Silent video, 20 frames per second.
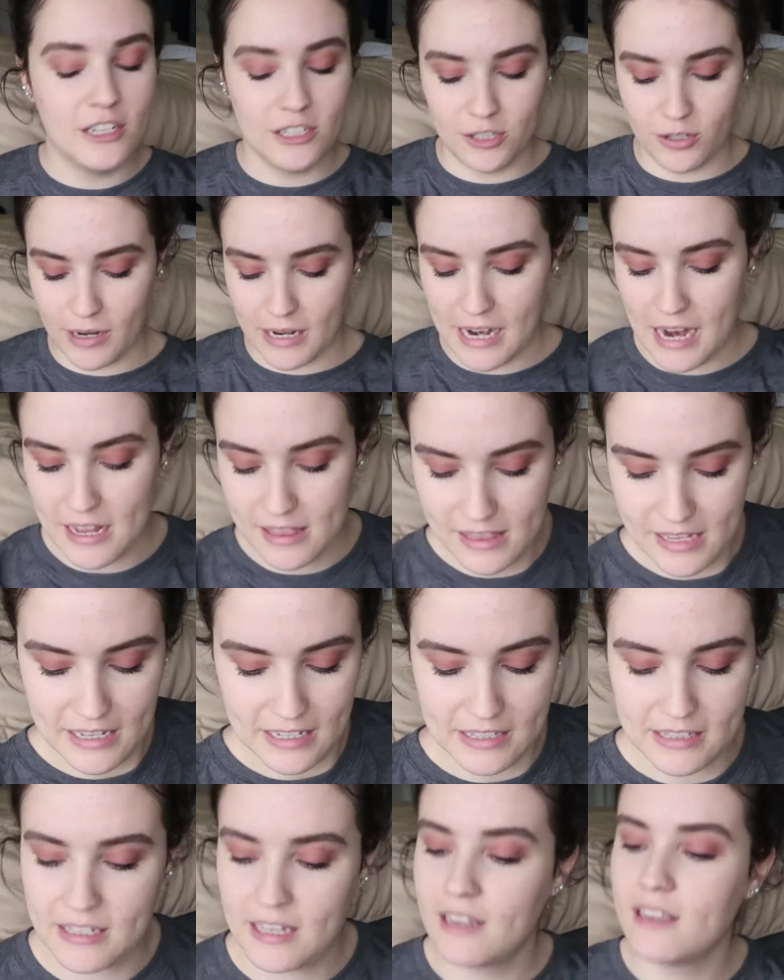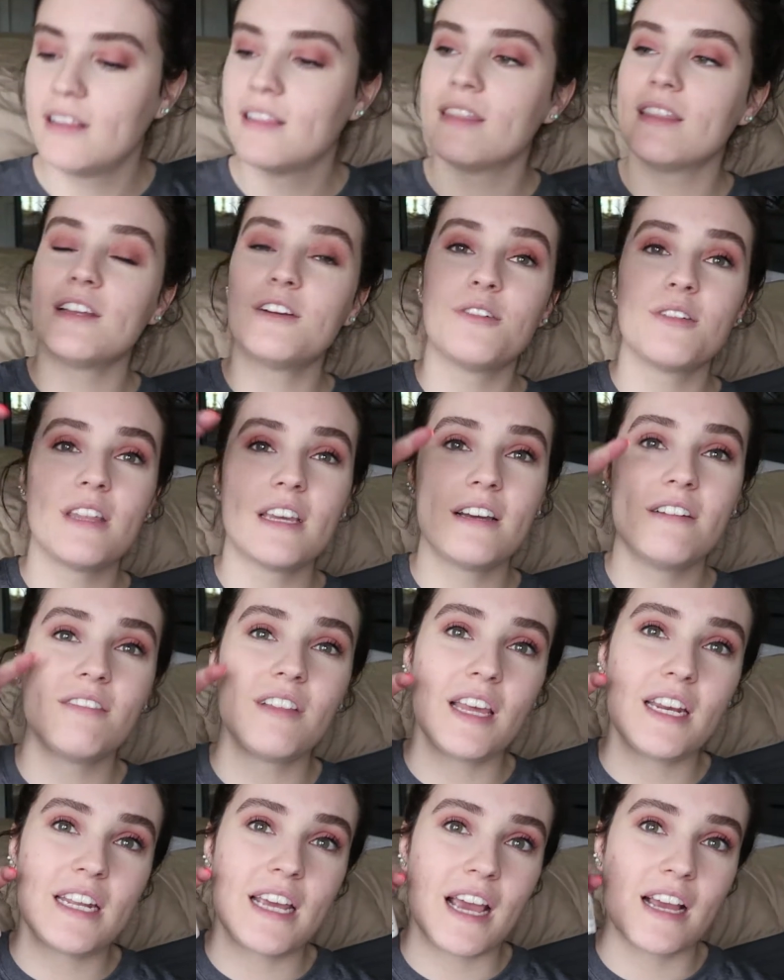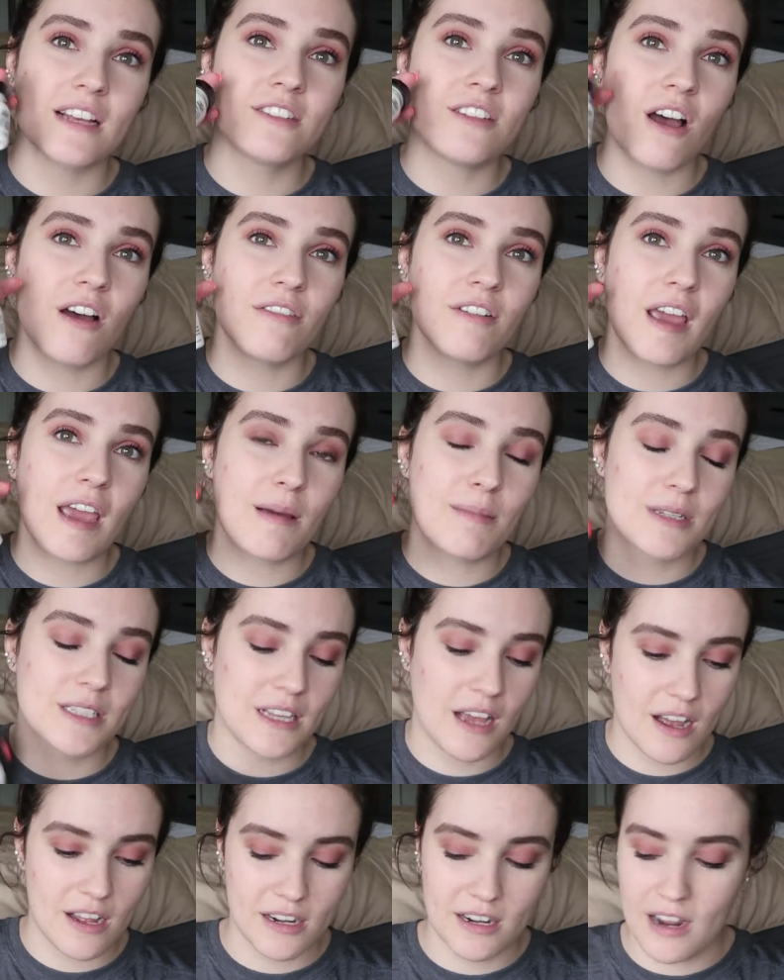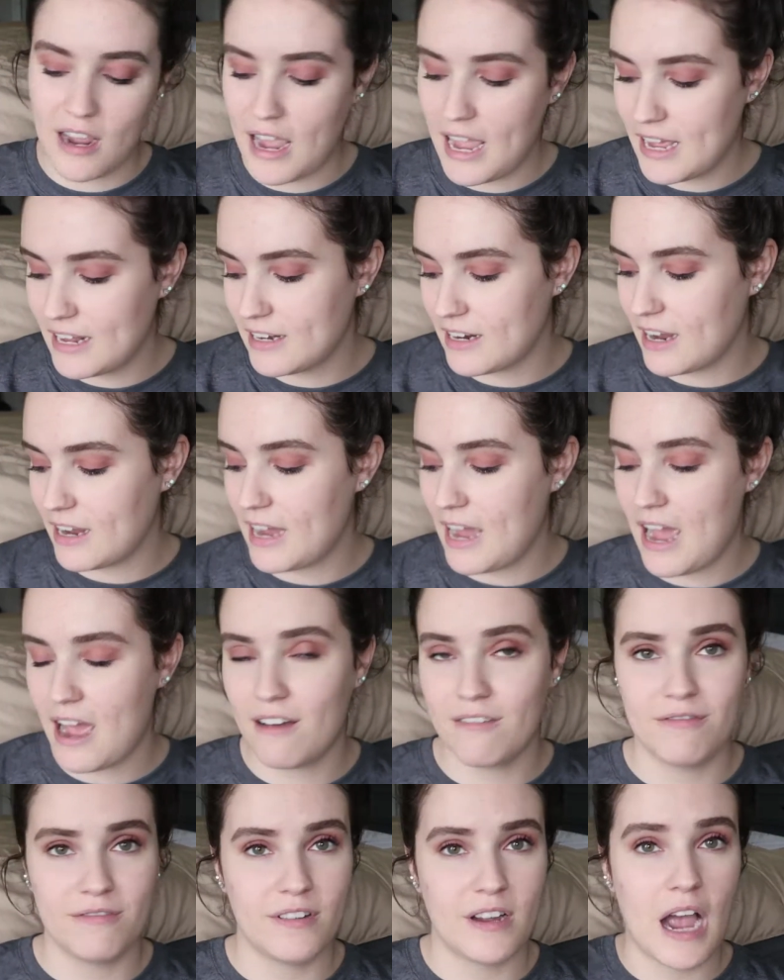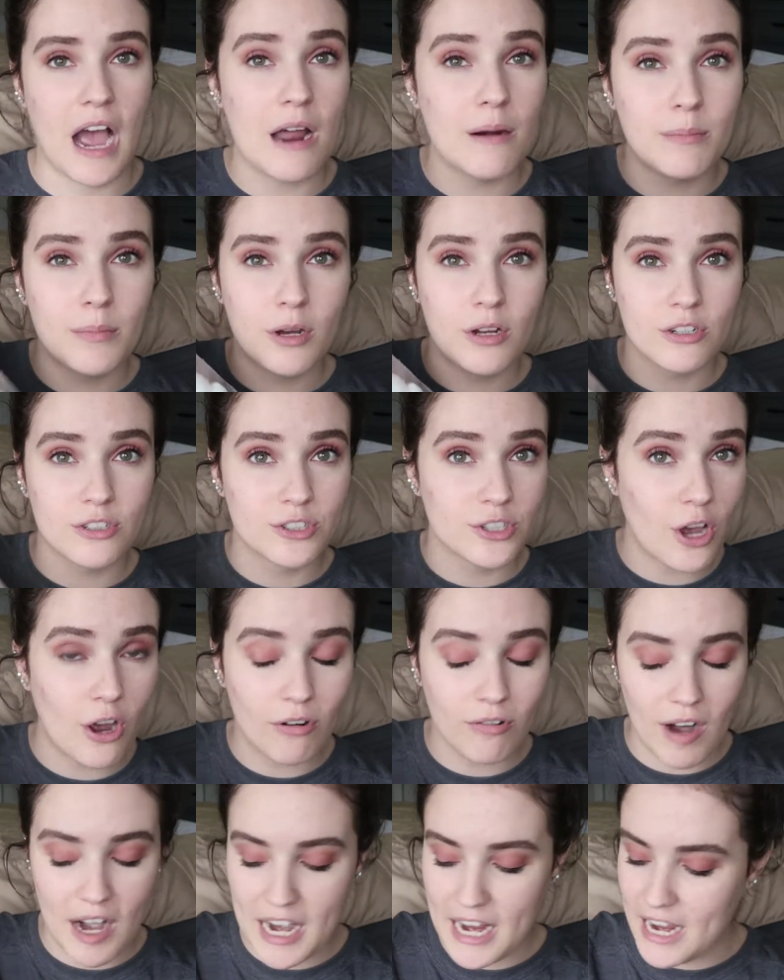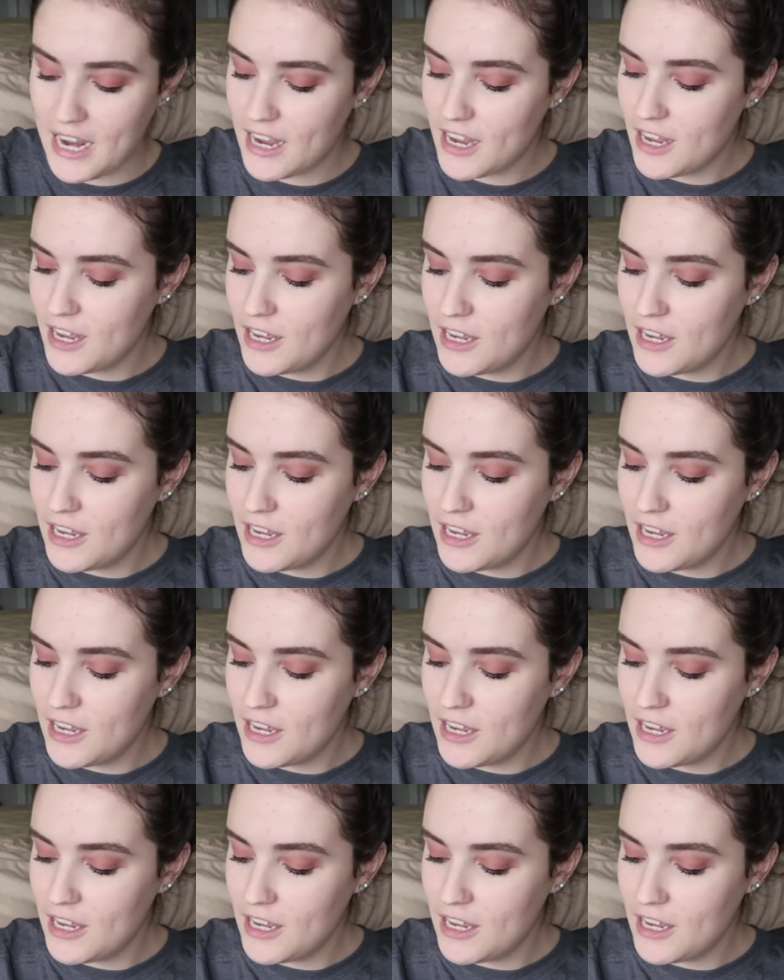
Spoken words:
So I got this little thing of latex off of Amazon and I have cotton balls already.